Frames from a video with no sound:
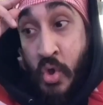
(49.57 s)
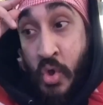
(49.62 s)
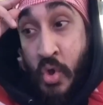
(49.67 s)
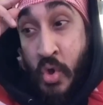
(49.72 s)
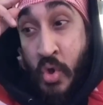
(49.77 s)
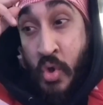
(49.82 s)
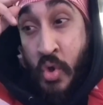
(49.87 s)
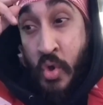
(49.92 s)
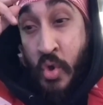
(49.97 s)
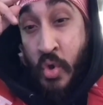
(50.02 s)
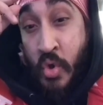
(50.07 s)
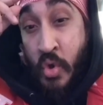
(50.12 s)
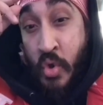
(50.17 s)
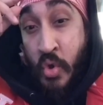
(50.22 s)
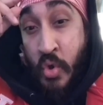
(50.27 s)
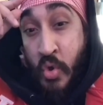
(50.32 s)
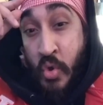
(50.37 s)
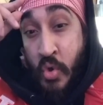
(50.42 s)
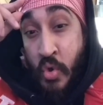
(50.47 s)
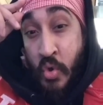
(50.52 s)

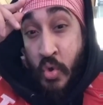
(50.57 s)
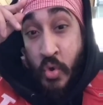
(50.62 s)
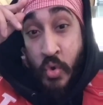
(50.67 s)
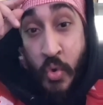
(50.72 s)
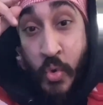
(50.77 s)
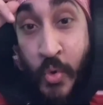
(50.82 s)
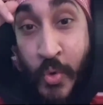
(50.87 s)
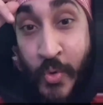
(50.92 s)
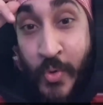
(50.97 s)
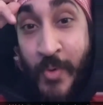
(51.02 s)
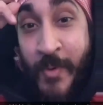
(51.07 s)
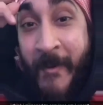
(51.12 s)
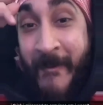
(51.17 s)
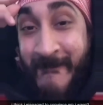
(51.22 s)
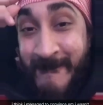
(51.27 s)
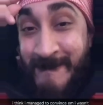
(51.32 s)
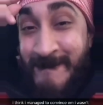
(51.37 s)
Nothing is said.